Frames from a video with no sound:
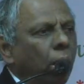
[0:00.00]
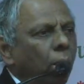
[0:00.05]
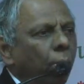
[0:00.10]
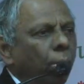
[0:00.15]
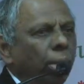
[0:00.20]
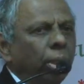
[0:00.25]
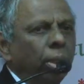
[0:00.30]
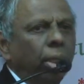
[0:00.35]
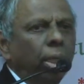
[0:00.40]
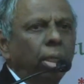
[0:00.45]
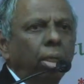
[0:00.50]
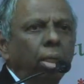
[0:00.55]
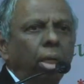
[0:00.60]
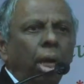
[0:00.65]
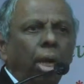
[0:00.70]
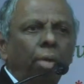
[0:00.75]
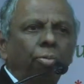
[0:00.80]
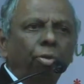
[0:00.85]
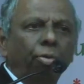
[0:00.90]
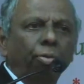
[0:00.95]
But then,
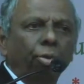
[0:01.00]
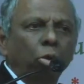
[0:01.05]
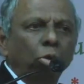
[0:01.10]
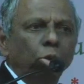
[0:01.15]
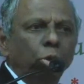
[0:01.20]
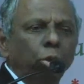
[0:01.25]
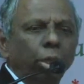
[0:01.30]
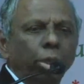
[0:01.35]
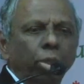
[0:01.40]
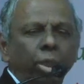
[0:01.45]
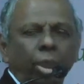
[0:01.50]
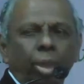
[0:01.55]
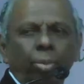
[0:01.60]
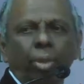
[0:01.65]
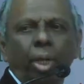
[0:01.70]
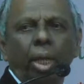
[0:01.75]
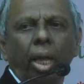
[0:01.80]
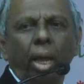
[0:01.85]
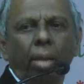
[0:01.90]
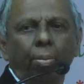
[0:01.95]
and we were also
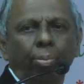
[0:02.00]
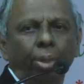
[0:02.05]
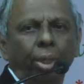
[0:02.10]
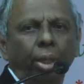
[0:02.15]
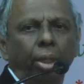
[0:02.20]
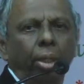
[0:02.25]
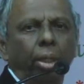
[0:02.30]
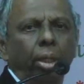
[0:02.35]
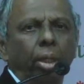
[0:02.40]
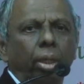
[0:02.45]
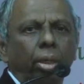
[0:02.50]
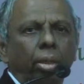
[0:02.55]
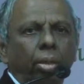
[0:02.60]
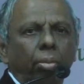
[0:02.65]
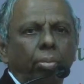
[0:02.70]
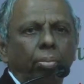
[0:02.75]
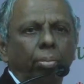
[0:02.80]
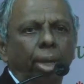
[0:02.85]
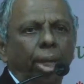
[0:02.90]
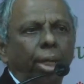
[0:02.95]
extremely happy
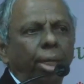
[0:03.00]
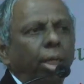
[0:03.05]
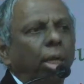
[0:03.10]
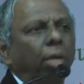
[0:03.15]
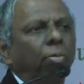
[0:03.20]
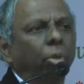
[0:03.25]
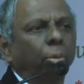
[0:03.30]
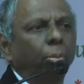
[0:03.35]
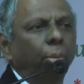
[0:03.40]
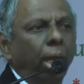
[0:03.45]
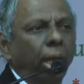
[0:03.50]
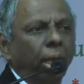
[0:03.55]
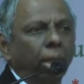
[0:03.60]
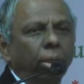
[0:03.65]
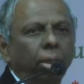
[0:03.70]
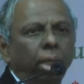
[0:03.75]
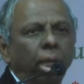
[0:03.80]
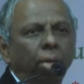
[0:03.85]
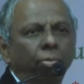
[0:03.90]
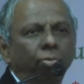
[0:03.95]
patting our
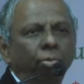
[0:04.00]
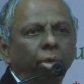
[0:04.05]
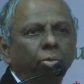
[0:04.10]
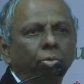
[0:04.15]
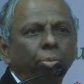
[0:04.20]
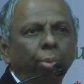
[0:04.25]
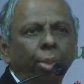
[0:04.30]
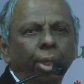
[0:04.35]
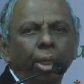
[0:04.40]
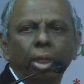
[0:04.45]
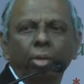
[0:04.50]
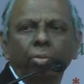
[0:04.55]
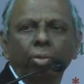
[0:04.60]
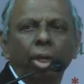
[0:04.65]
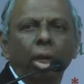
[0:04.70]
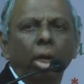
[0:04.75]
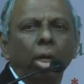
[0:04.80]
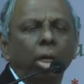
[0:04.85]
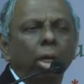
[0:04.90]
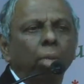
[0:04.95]
back that we have been
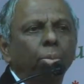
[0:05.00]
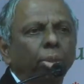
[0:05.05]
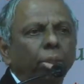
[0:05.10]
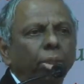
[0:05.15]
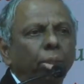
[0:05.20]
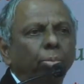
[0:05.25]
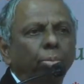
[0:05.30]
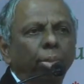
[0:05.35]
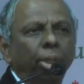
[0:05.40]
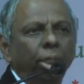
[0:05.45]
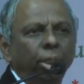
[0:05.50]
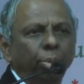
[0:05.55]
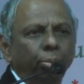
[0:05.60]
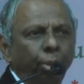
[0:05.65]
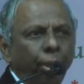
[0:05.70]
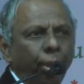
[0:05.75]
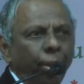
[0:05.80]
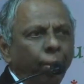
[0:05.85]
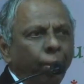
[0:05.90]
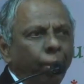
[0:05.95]
giving 100%
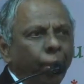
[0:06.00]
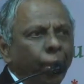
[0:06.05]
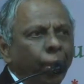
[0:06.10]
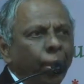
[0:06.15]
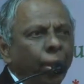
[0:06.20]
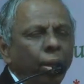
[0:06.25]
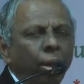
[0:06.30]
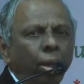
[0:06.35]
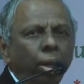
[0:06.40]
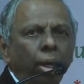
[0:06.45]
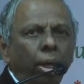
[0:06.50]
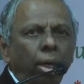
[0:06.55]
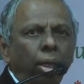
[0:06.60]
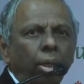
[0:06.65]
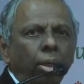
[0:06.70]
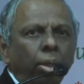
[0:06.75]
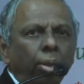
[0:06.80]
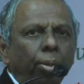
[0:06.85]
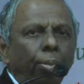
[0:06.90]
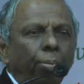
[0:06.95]
placement.
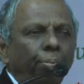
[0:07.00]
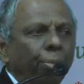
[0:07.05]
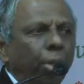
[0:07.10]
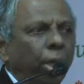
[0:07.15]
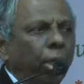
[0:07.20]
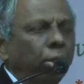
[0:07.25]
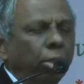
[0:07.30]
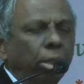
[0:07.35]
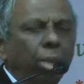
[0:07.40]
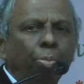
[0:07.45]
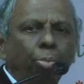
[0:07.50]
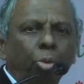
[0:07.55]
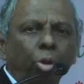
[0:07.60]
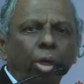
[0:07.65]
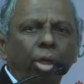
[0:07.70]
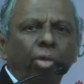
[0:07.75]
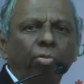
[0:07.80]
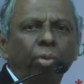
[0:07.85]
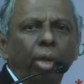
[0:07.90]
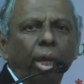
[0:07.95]
And at some
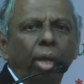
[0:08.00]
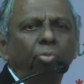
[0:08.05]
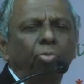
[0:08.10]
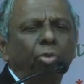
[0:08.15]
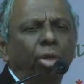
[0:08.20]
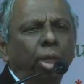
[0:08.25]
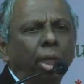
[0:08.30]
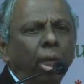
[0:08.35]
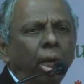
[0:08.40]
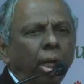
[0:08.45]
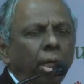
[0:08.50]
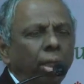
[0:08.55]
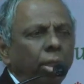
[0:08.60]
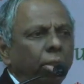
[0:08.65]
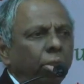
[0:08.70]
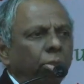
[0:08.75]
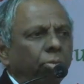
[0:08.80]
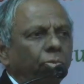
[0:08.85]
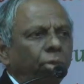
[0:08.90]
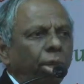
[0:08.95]
point of time, we
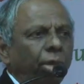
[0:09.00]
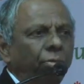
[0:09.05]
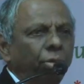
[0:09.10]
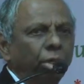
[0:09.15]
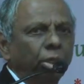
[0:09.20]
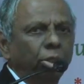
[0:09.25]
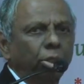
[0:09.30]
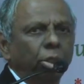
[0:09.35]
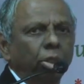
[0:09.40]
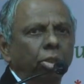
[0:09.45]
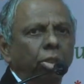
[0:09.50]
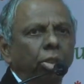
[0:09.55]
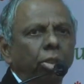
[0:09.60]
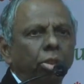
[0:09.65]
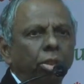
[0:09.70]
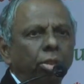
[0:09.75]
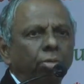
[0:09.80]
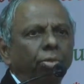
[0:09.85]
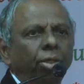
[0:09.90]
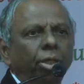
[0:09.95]
realized 5 years, 6
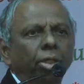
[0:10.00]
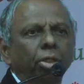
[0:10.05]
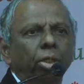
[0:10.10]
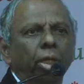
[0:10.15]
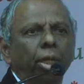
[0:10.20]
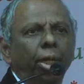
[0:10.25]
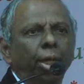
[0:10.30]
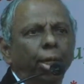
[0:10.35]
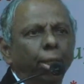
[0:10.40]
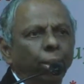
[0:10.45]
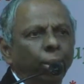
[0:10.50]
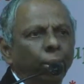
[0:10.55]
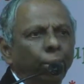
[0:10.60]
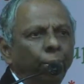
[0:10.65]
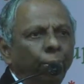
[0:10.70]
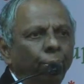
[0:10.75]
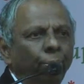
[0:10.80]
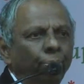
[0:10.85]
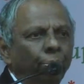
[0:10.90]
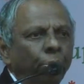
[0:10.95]
years, 7 years
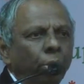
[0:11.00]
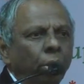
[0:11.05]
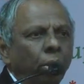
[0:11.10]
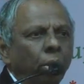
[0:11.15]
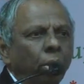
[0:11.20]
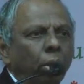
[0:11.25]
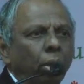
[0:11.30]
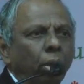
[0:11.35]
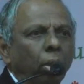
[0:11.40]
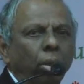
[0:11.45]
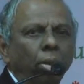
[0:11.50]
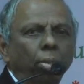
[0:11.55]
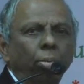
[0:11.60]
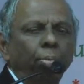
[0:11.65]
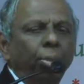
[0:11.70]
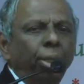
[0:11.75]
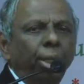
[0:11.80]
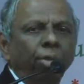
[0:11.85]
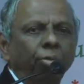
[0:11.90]
later, many